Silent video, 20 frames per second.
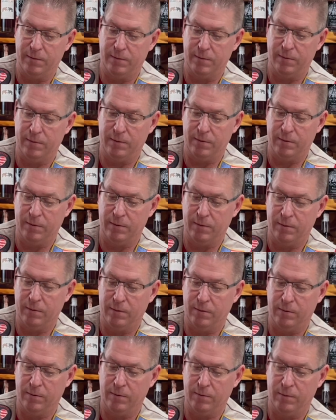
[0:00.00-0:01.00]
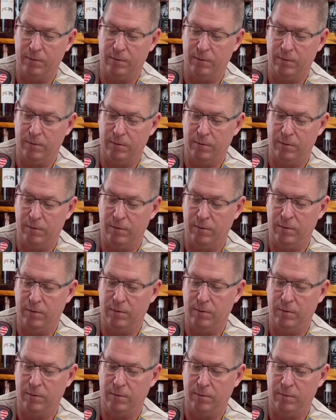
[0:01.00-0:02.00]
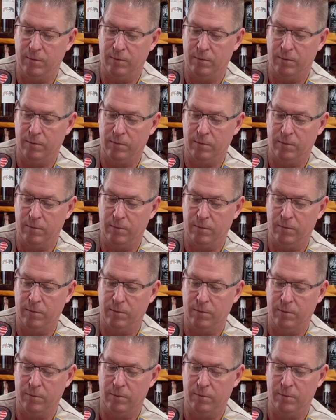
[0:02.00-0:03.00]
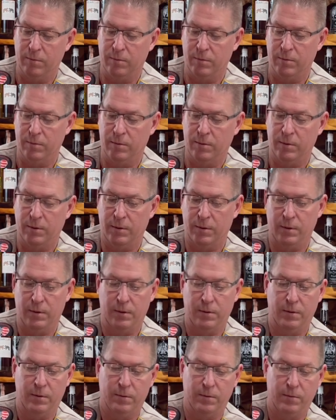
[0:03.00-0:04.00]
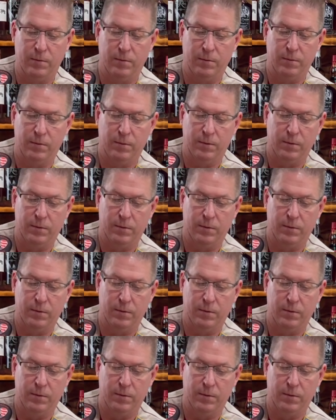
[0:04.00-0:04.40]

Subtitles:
[no speech]